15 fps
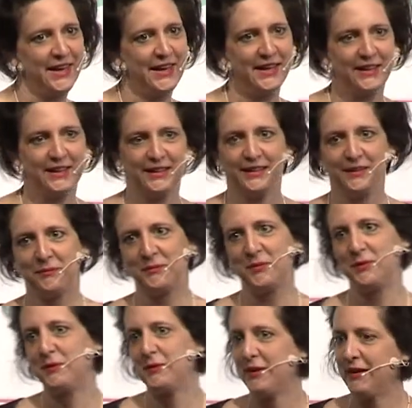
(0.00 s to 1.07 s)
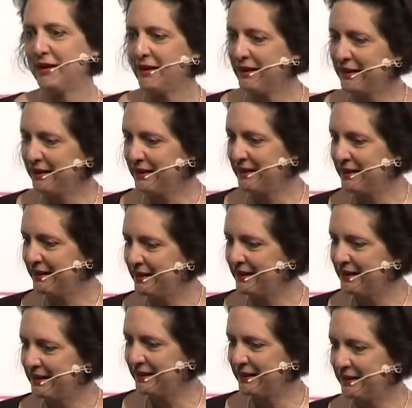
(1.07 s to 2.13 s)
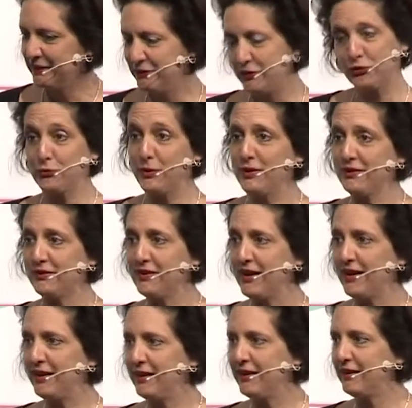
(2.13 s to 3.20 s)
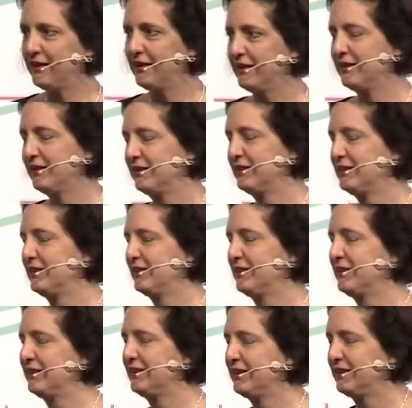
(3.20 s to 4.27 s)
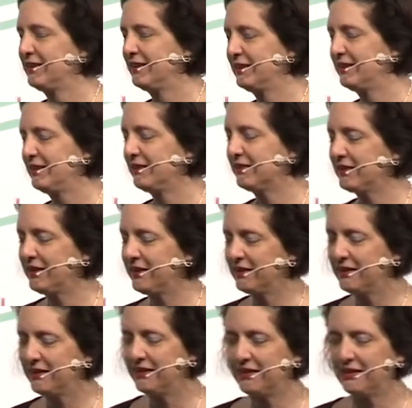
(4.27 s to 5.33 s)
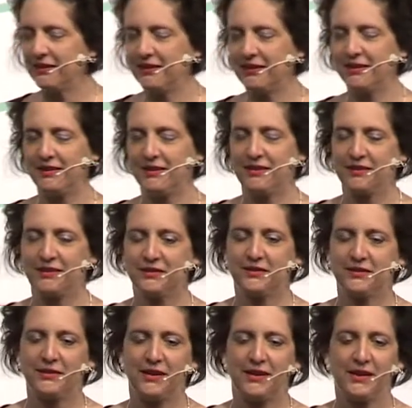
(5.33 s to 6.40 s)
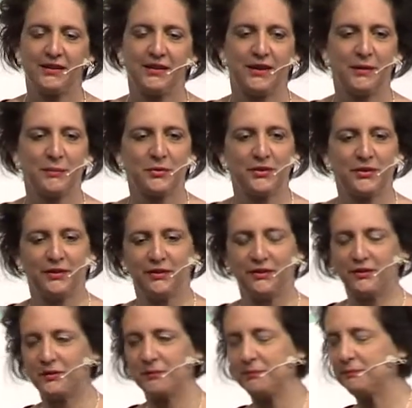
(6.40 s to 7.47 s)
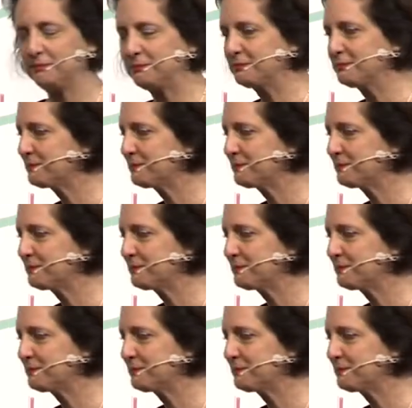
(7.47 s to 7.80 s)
And just write this guy. I was like, uh, stock options.